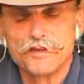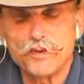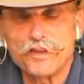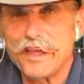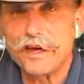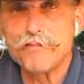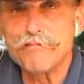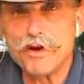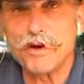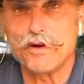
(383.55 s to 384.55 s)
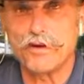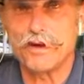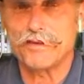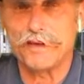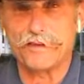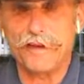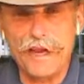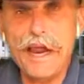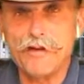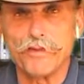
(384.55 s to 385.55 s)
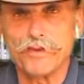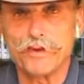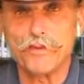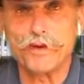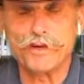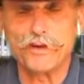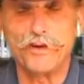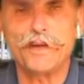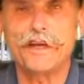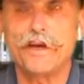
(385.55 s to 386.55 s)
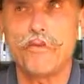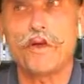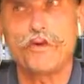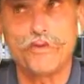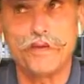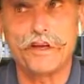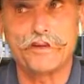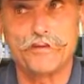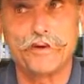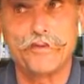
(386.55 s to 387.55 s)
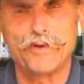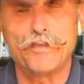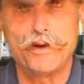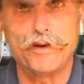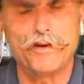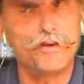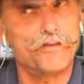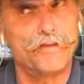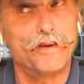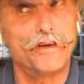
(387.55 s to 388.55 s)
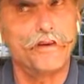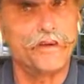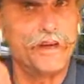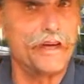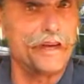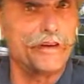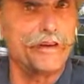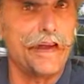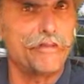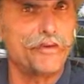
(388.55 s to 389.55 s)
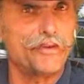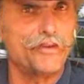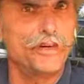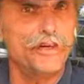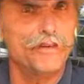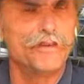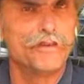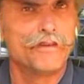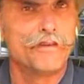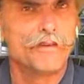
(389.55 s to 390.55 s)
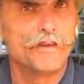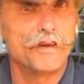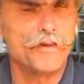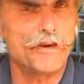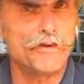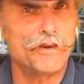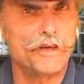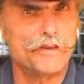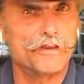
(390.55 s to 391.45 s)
So it's not a mirror; it's a camera. So when you're looking at what you think is a rear view mirror, it's really you're looking at a camera screen. Am I correct?